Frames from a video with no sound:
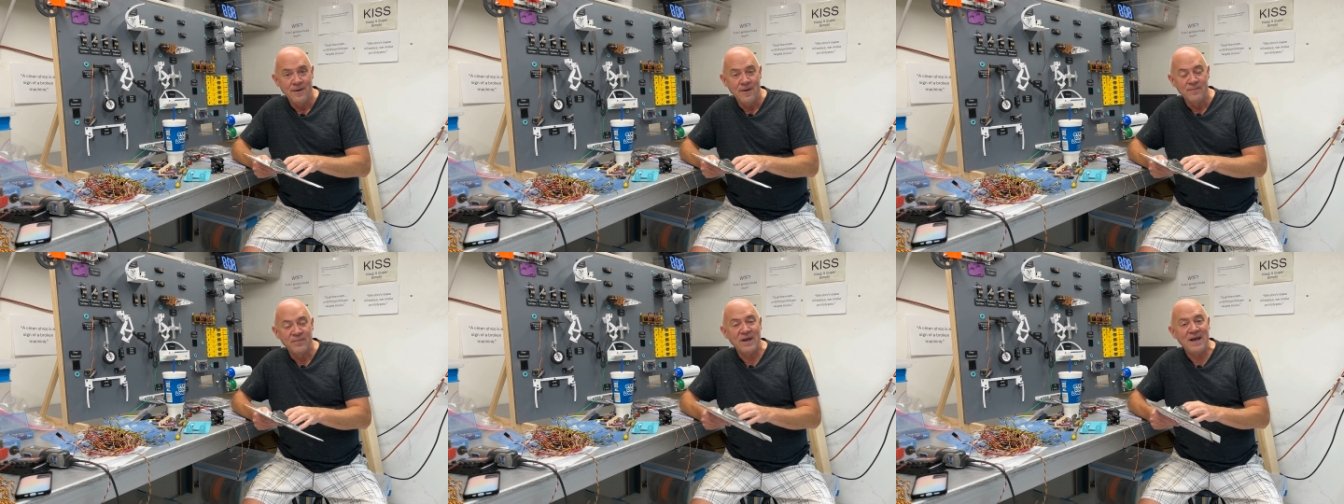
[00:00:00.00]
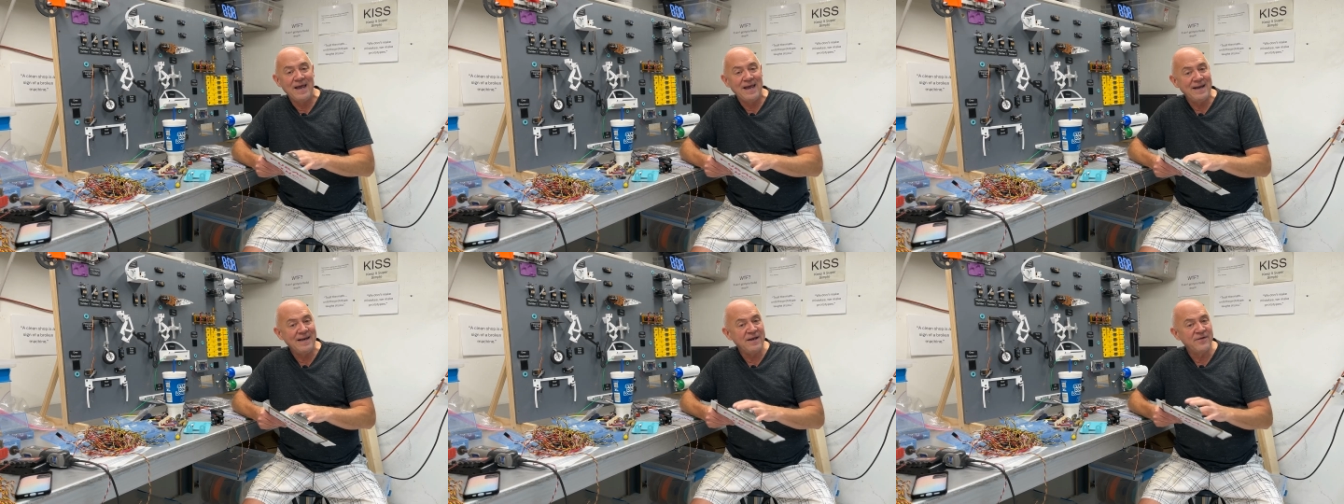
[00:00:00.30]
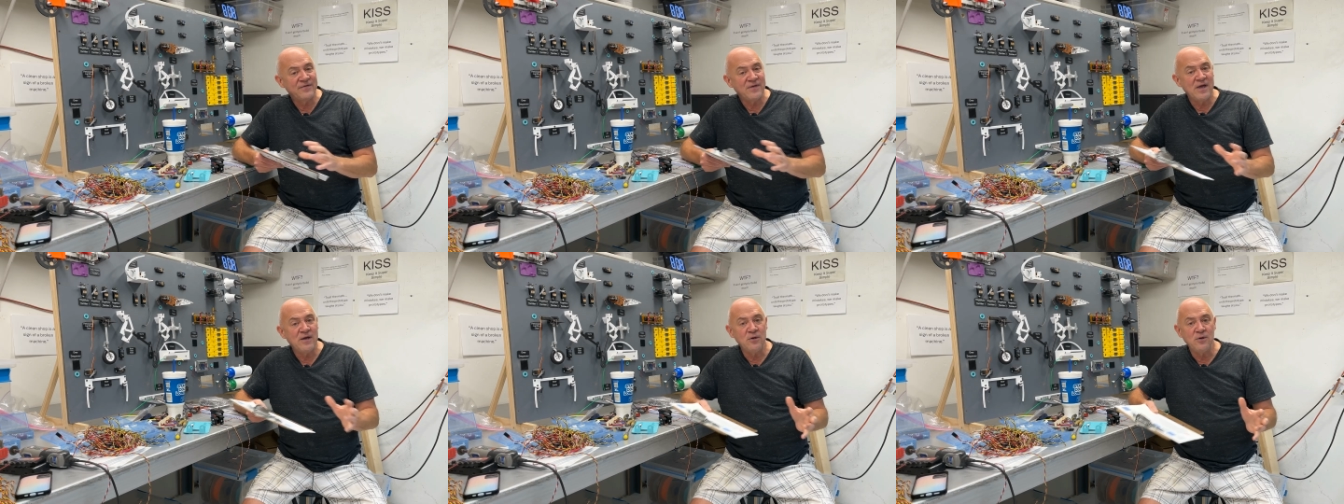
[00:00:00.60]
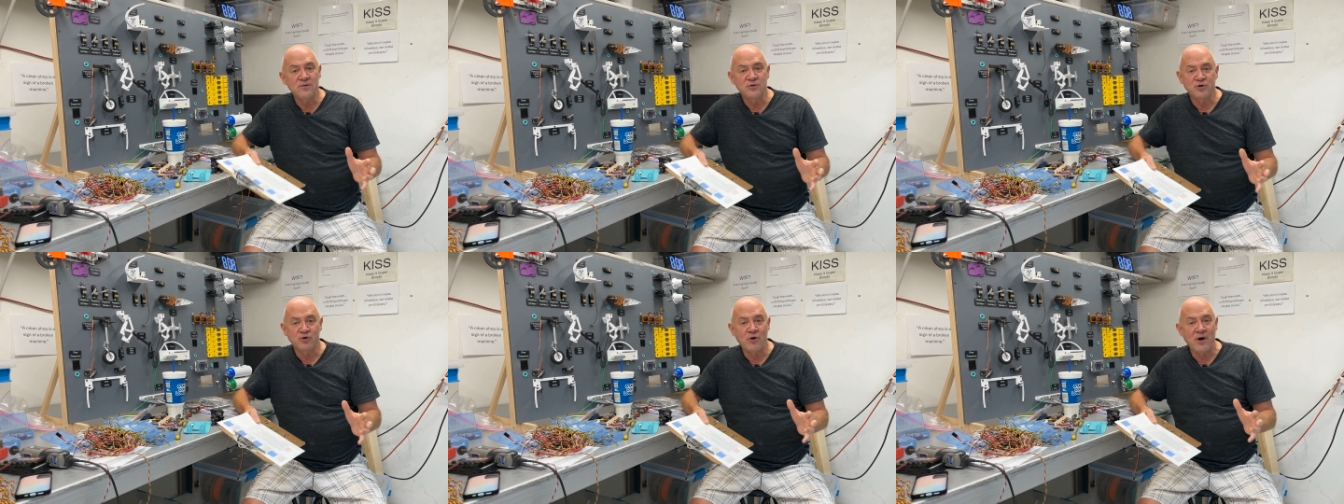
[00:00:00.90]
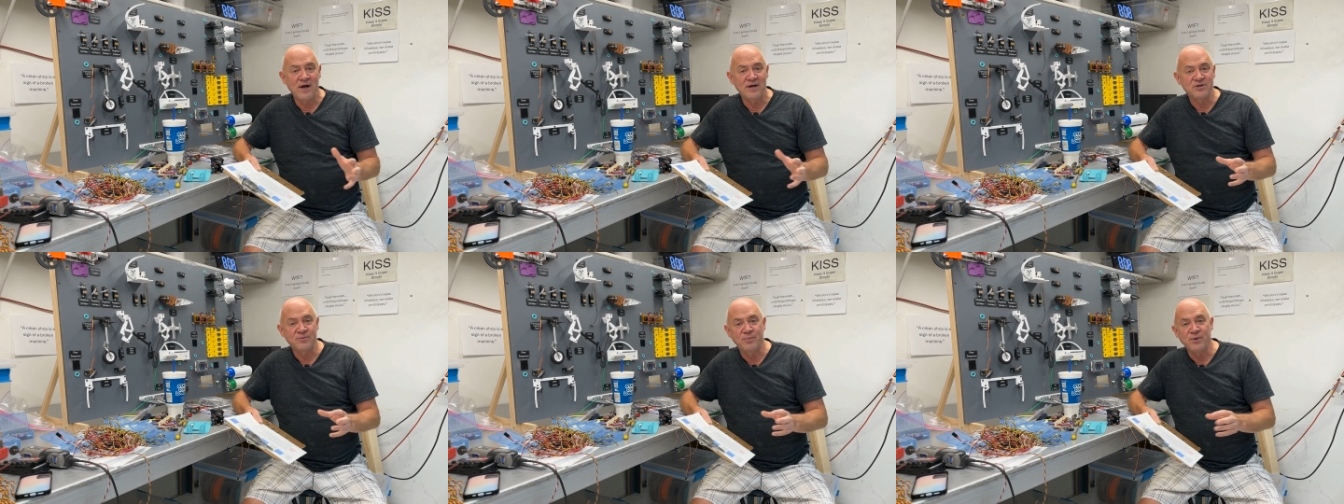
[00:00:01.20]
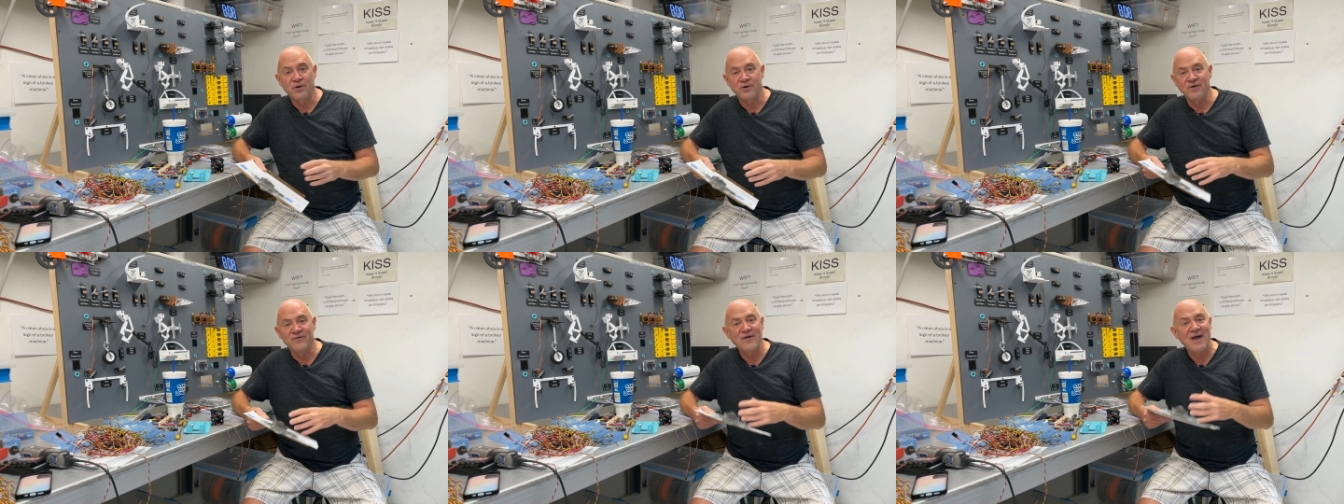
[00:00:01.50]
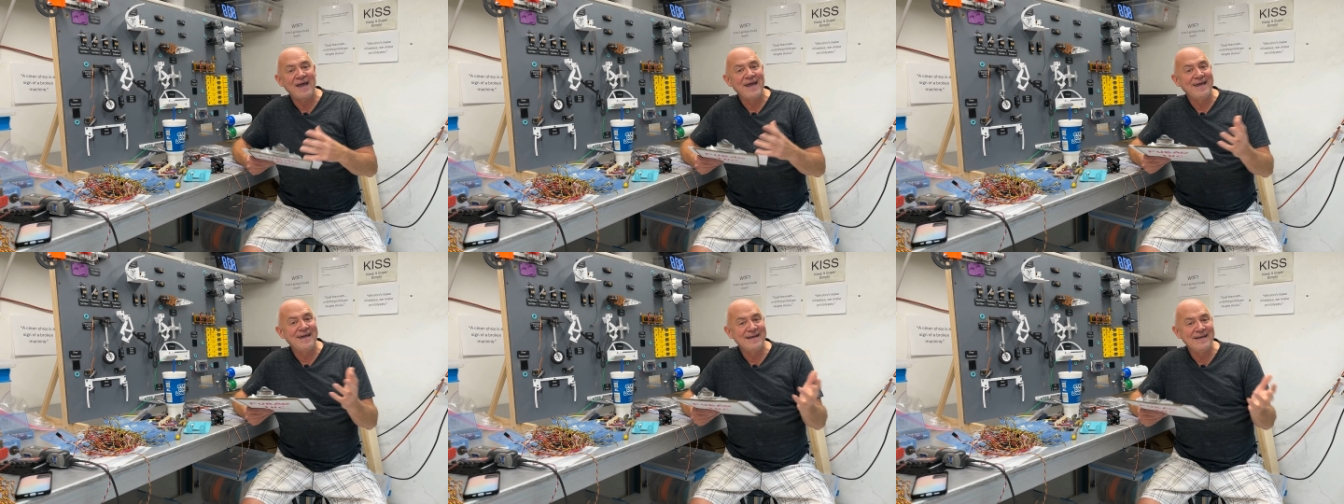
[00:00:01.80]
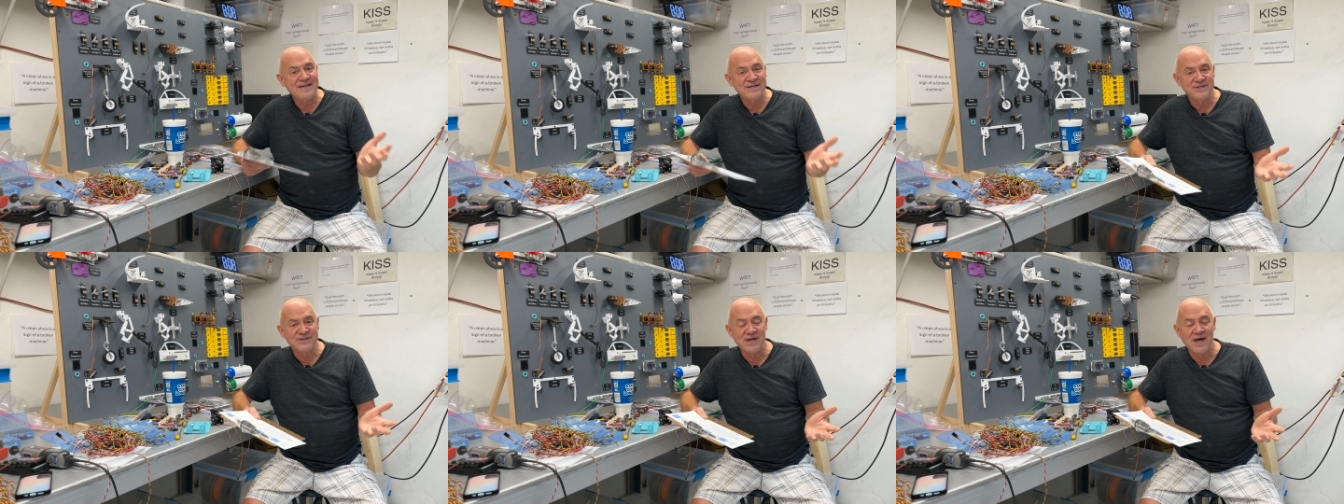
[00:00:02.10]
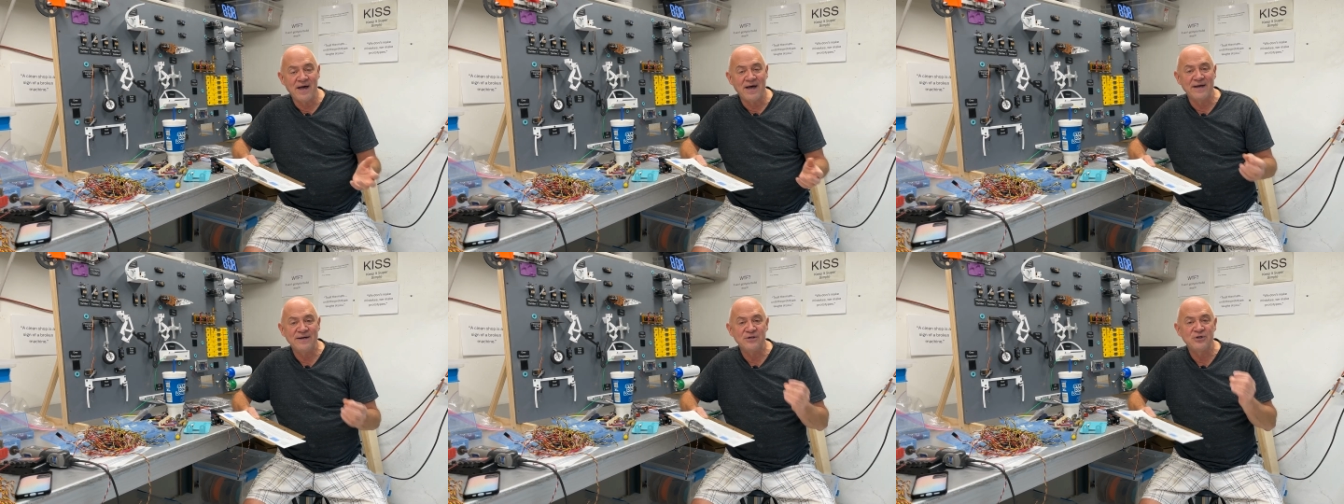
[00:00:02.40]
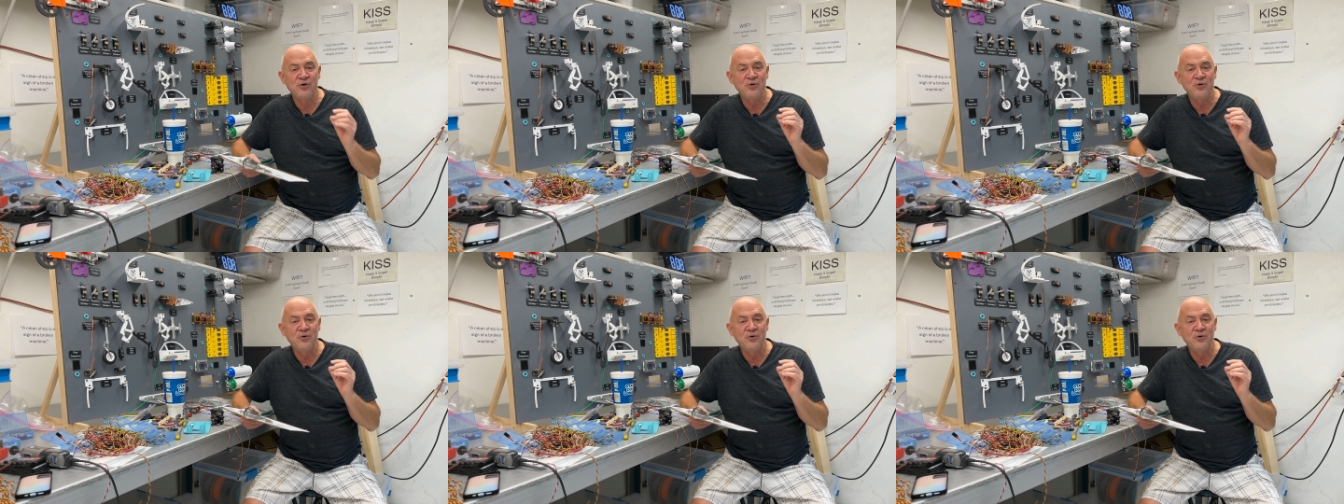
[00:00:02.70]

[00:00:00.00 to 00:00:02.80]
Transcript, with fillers: But anything you scratch build of any size,